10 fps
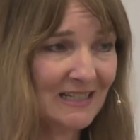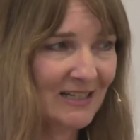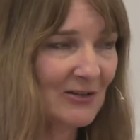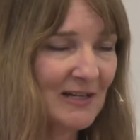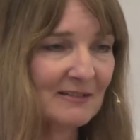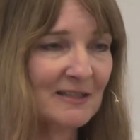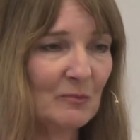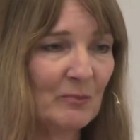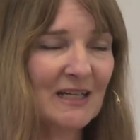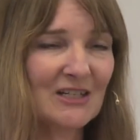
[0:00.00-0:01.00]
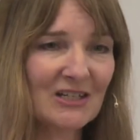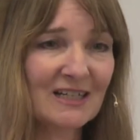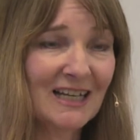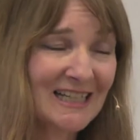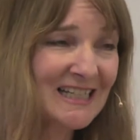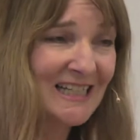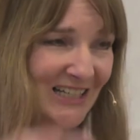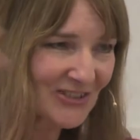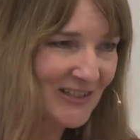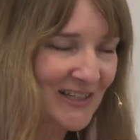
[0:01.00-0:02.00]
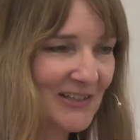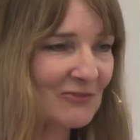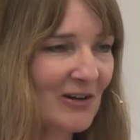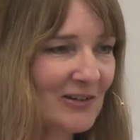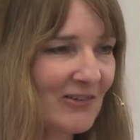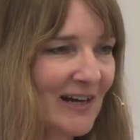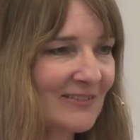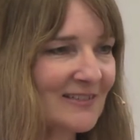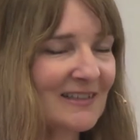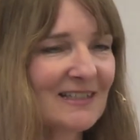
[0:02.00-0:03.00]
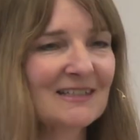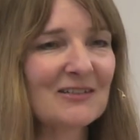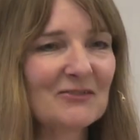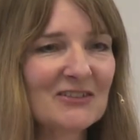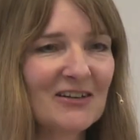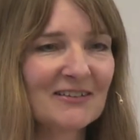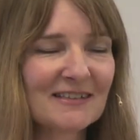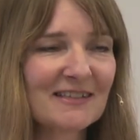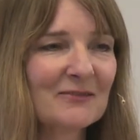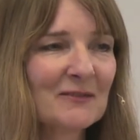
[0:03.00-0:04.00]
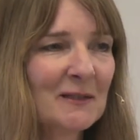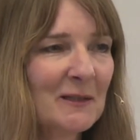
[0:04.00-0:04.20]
go down to the beach and like literally kind of run around in this sort of dance of